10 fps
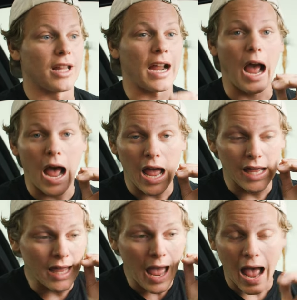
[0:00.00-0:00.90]
Like,
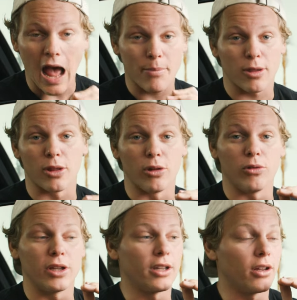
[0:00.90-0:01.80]
I
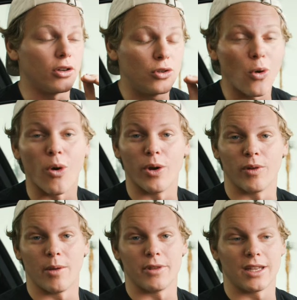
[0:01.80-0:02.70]
absolutely adore it
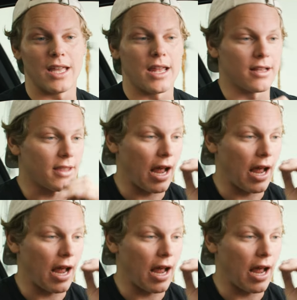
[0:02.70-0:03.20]
when I'm in the canyons.